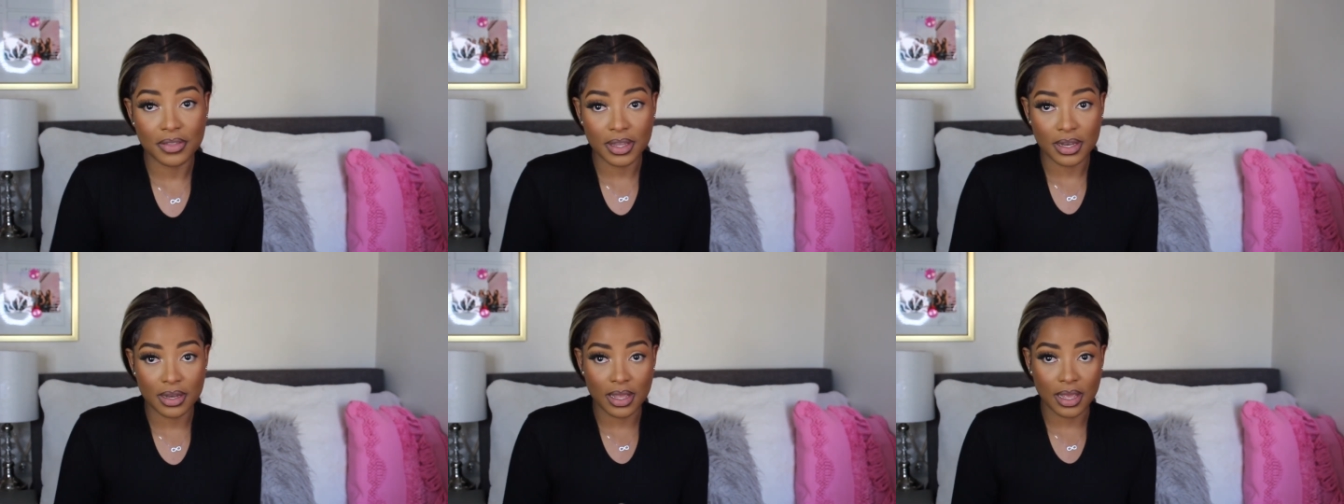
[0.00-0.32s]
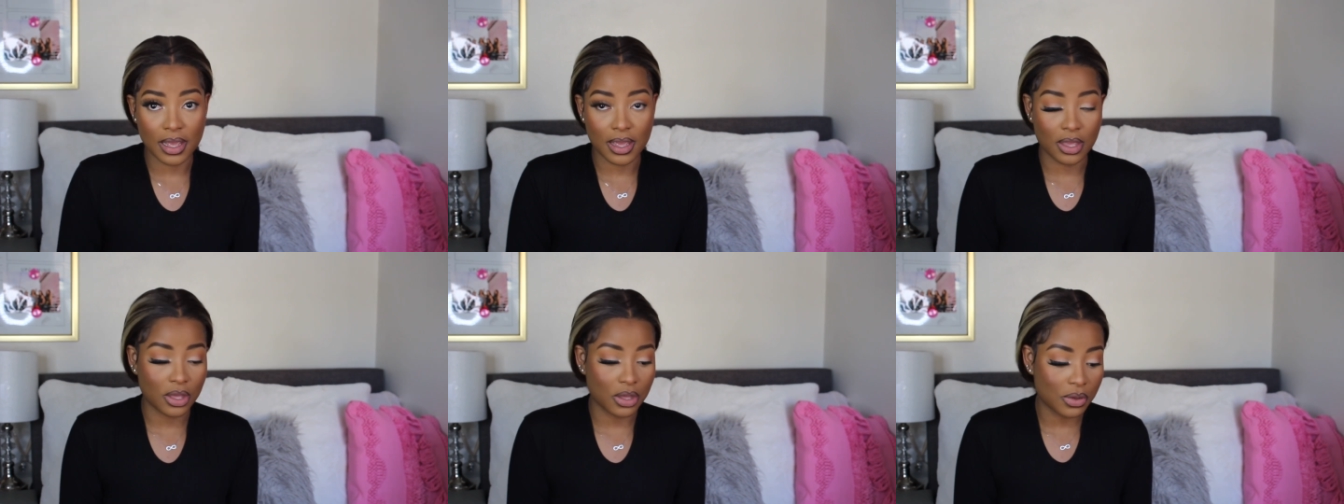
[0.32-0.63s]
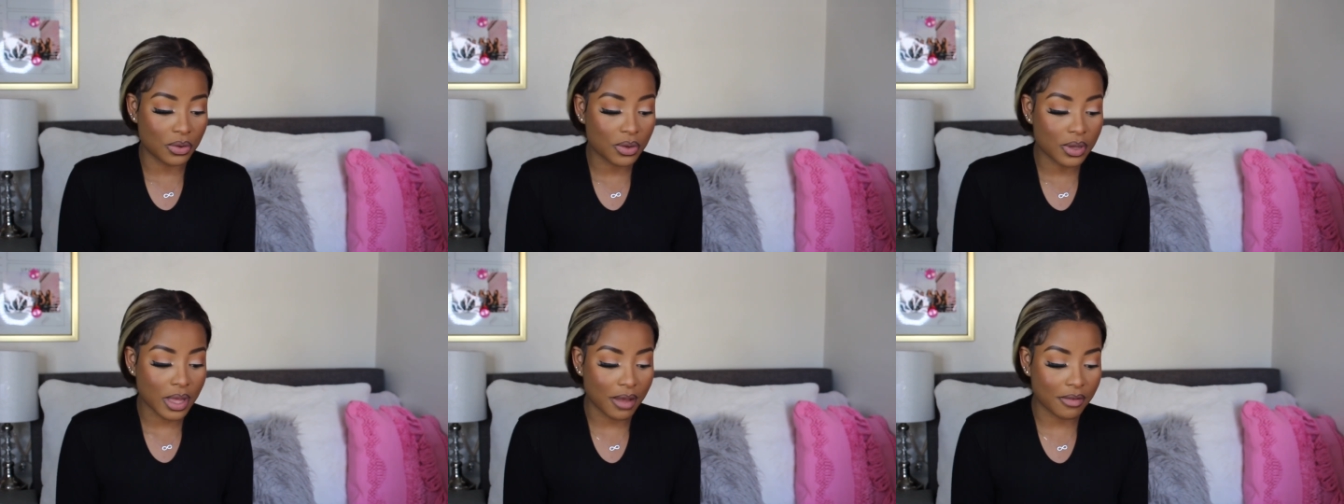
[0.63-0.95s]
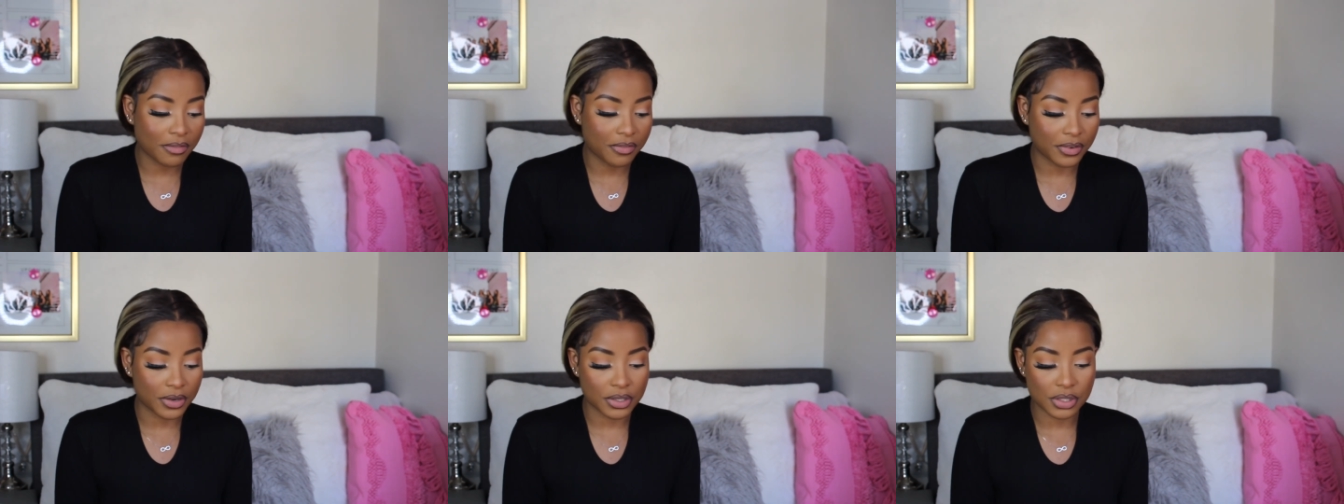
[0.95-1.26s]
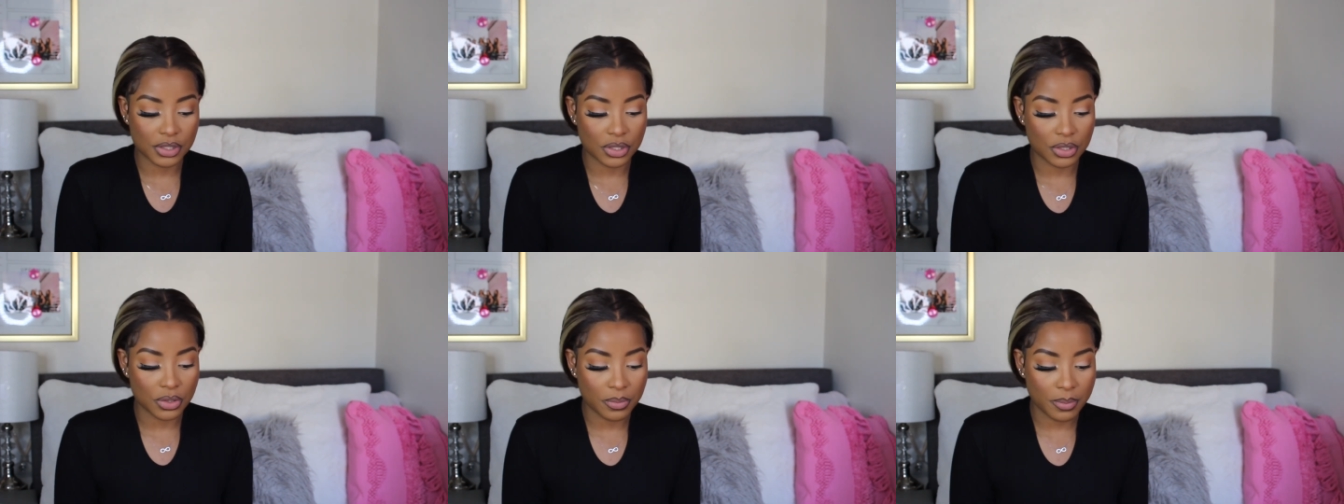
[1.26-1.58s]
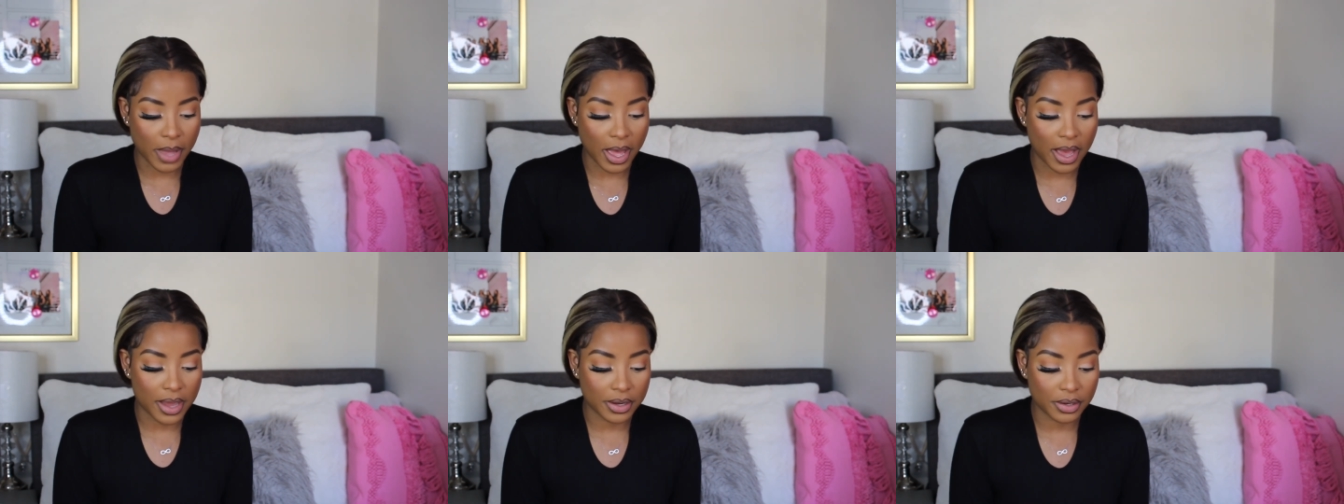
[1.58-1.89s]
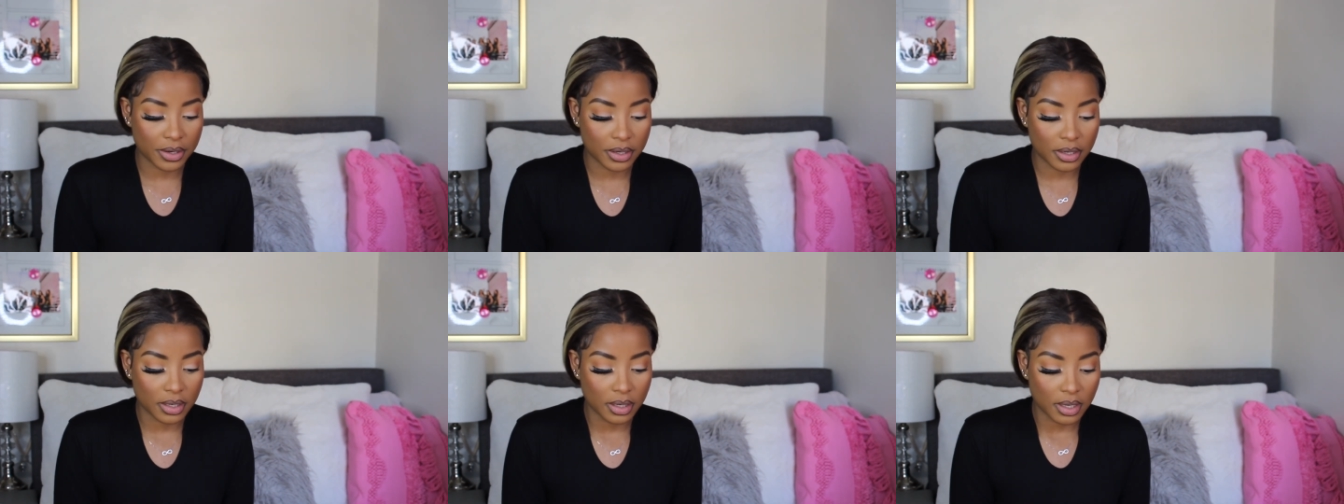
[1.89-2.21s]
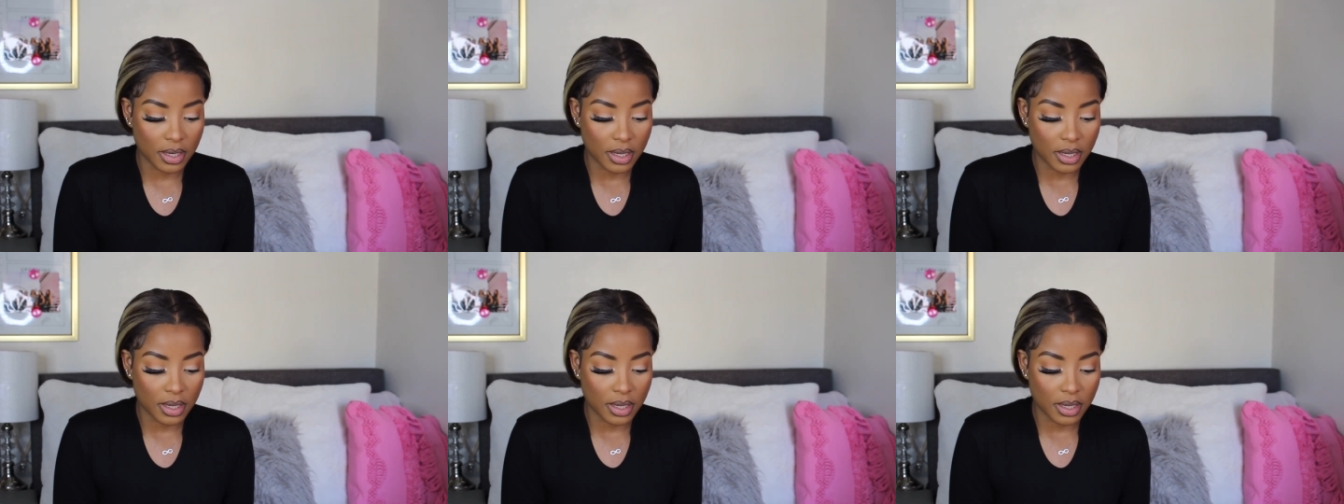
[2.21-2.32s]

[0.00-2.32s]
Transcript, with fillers: the day you come first you matter